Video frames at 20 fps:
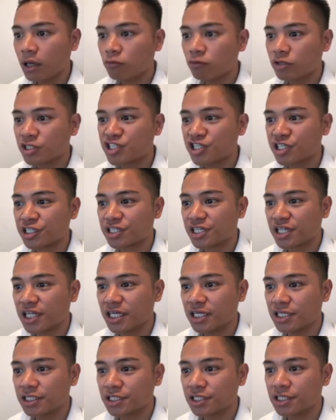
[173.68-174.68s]
which is
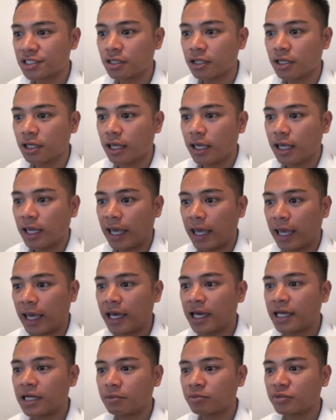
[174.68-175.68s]
this,
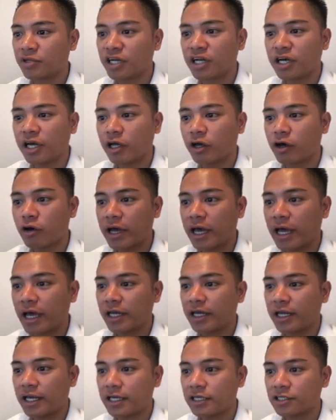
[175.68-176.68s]
and I'm going to go
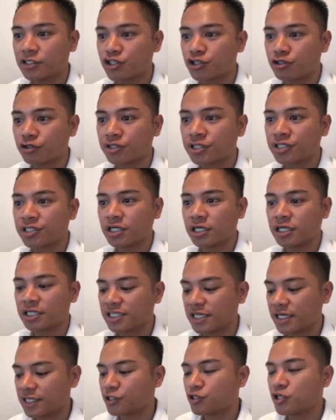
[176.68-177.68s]
ahead and choose a
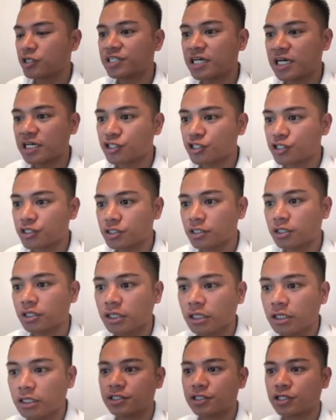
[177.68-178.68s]
test transaction.
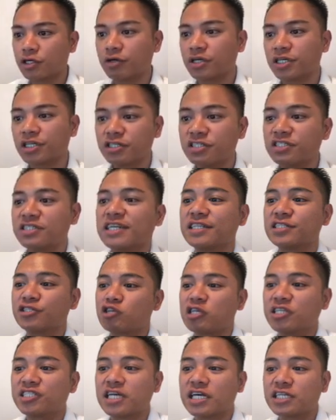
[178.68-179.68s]
So a good test
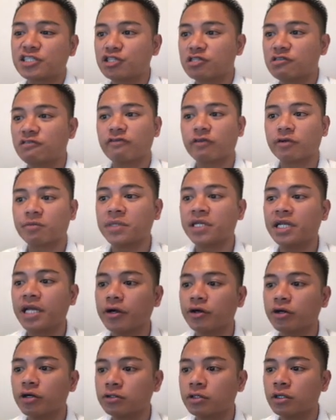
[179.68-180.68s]
transaction for
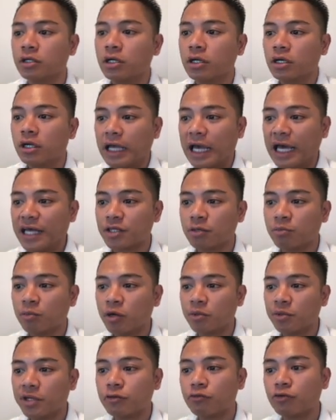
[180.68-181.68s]
Monero at the
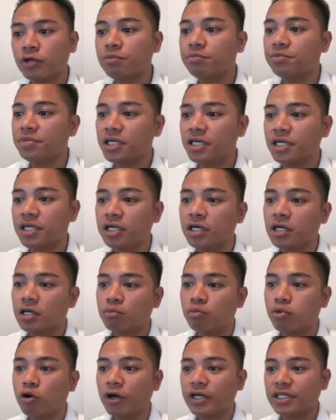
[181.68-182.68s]
moment would be
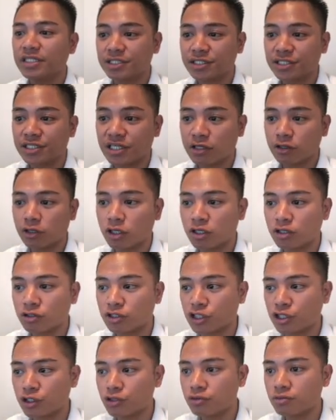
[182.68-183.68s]

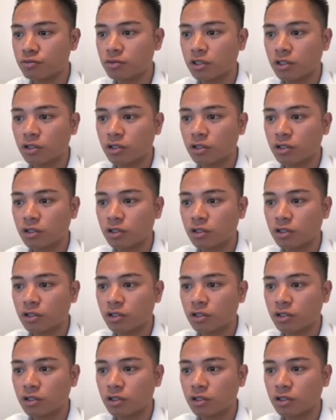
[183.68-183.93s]
0.02,